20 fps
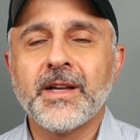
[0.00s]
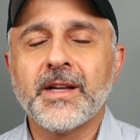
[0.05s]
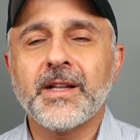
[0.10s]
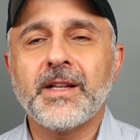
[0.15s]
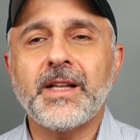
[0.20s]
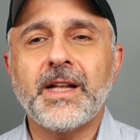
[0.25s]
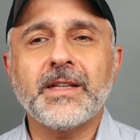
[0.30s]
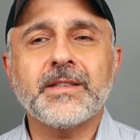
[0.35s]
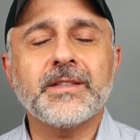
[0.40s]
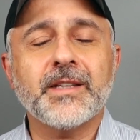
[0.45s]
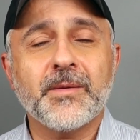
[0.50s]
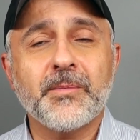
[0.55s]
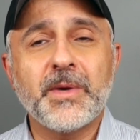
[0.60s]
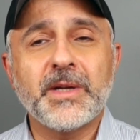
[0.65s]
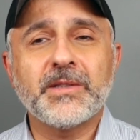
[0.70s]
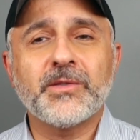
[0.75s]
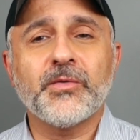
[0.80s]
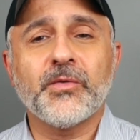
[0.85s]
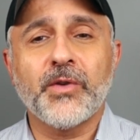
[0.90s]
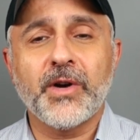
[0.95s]
classic
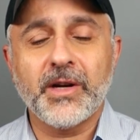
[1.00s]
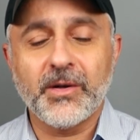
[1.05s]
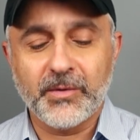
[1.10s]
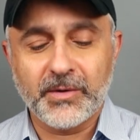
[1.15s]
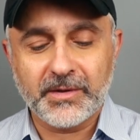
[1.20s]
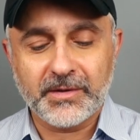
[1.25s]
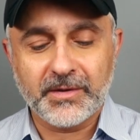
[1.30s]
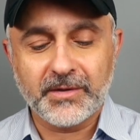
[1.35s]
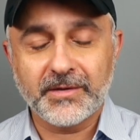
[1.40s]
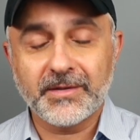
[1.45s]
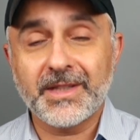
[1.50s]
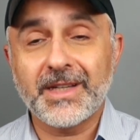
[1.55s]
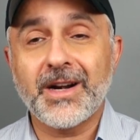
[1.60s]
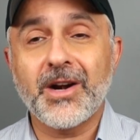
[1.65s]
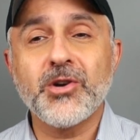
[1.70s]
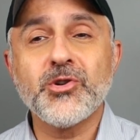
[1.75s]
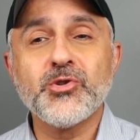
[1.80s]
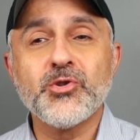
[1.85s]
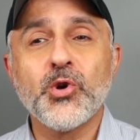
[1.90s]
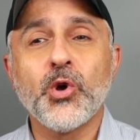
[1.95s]
men's fragrances that
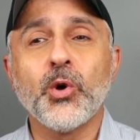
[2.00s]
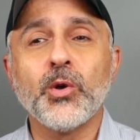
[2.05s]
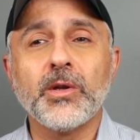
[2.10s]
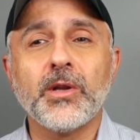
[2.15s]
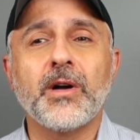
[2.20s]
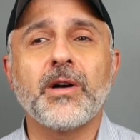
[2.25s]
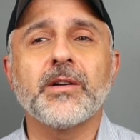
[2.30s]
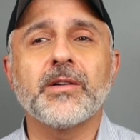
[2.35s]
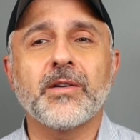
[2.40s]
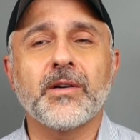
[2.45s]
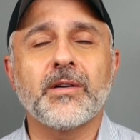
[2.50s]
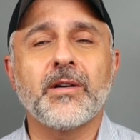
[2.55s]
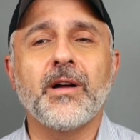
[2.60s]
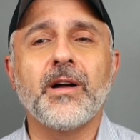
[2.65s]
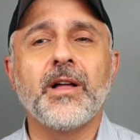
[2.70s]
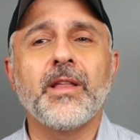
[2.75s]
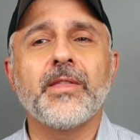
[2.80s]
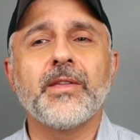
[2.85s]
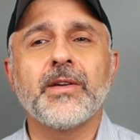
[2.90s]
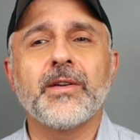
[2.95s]
are no longer
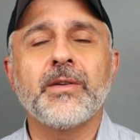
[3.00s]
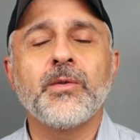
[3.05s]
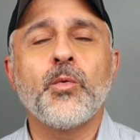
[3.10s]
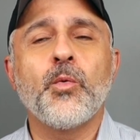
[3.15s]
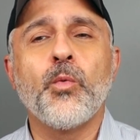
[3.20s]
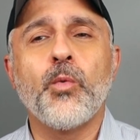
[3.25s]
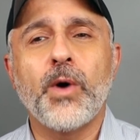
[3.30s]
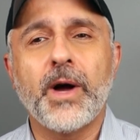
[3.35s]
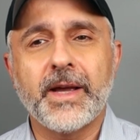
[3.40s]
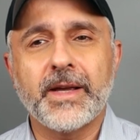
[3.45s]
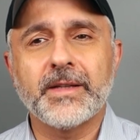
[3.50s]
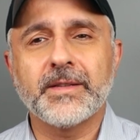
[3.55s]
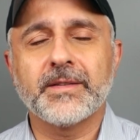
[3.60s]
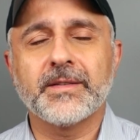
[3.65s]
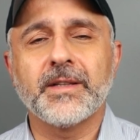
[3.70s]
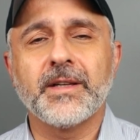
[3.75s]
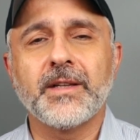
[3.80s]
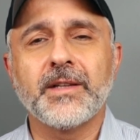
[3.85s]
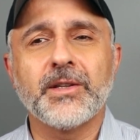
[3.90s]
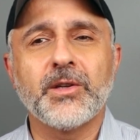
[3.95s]
on the
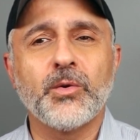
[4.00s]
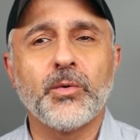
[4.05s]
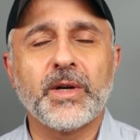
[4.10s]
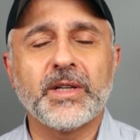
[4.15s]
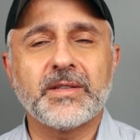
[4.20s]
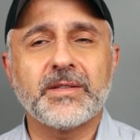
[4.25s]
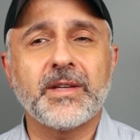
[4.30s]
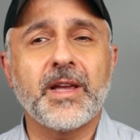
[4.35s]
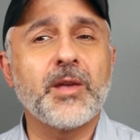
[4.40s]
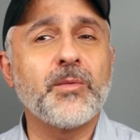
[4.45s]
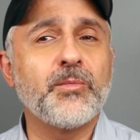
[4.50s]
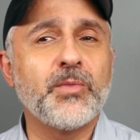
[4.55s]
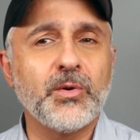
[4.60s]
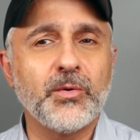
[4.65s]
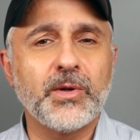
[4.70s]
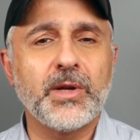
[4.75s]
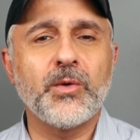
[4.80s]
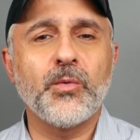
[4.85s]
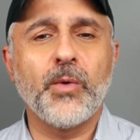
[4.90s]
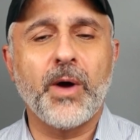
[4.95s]
YSL USA
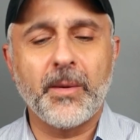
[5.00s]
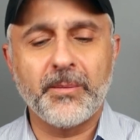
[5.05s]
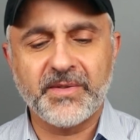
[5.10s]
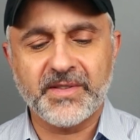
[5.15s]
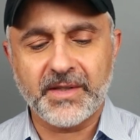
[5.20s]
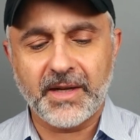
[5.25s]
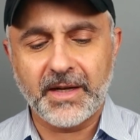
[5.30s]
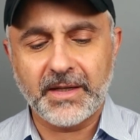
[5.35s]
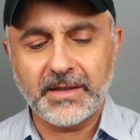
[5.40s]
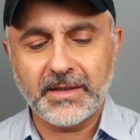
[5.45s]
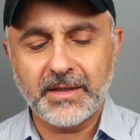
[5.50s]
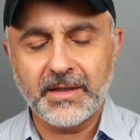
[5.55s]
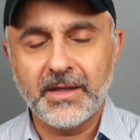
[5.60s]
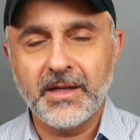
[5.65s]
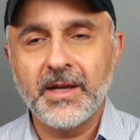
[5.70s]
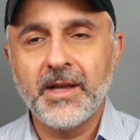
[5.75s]
Beauty website.